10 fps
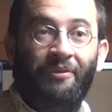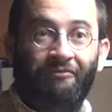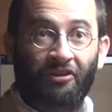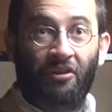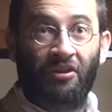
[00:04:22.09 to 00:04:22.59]
And
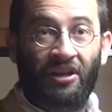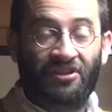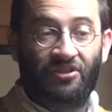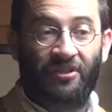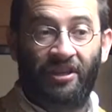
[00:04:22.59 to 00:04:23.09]
Father
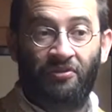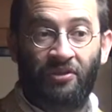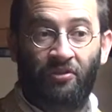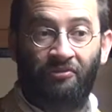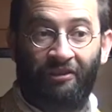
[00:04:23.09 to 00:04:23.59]
Angles is a
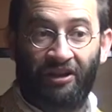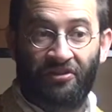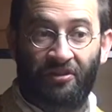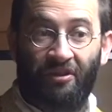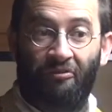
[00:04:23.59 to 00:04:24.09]
canonical
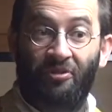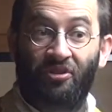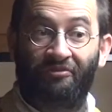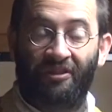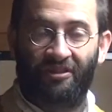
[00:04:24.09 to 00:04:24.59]
advisor of
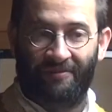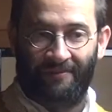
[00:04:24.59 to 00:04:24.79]
Bishop Philly.